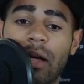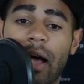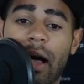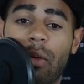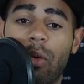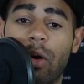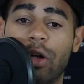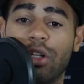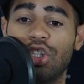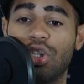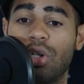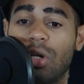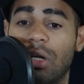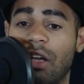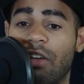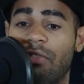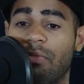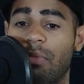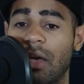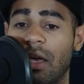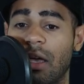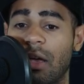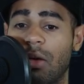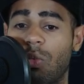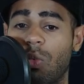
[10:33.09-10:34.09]
I want you to give
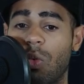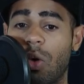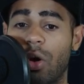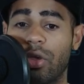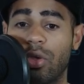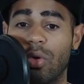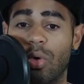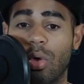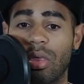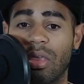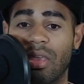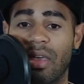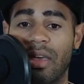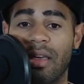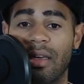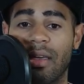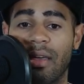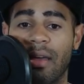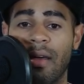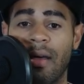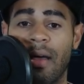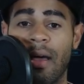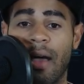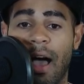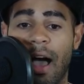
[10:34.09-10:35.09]
me what you think
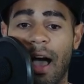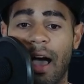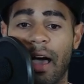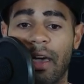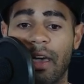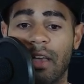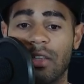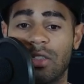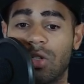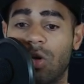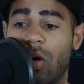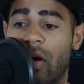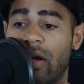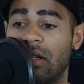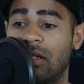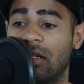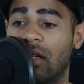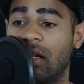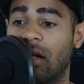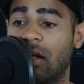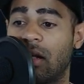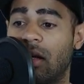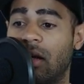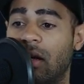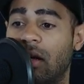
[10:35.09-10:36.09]
uh, it's going
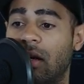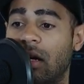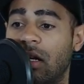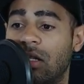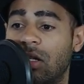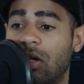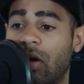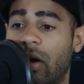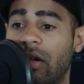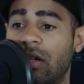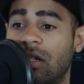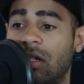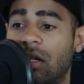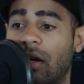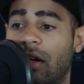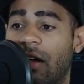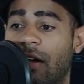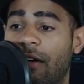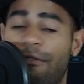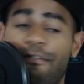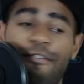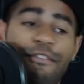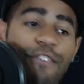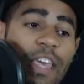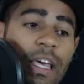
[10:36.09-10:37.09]
to it's going to
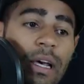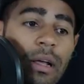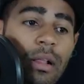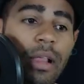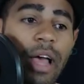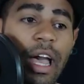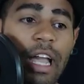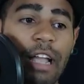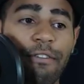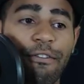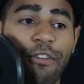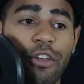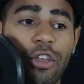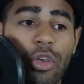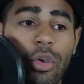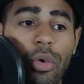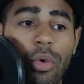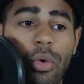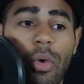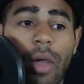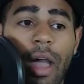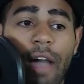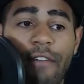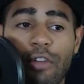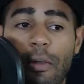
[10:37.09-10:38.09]
feel like for
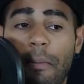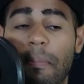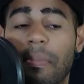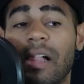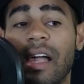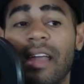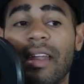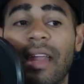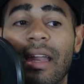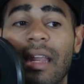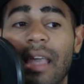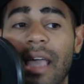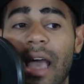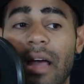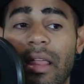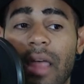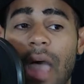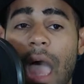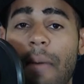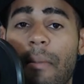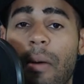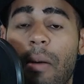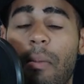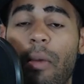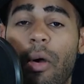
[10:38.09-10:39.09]
you. Have you played any other
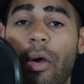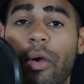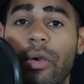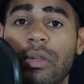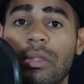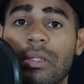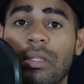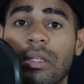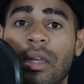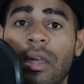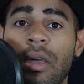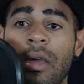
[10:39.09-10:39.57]
MMOs?